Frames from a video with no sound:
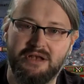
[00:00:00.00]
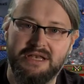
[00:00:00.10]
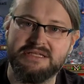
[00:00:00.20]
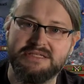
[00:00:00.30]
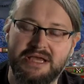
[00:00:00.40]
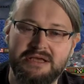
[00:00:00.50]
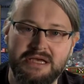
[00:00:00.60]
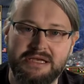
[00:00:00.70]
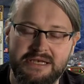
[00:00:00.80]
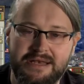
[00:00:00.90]
unless they
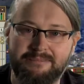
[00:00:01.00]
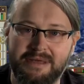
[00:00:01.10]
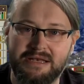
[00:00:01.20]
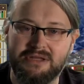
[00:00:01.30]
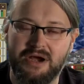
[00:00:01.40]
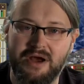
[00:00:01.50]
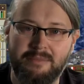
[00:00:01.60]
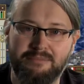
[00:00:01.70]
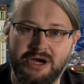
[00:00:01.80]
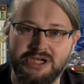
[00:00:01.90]
did a military
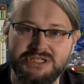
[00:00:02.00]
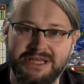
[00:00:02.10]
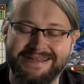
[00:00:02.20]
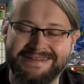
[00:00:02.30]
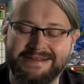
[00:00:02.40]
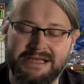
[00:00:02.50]
uprising.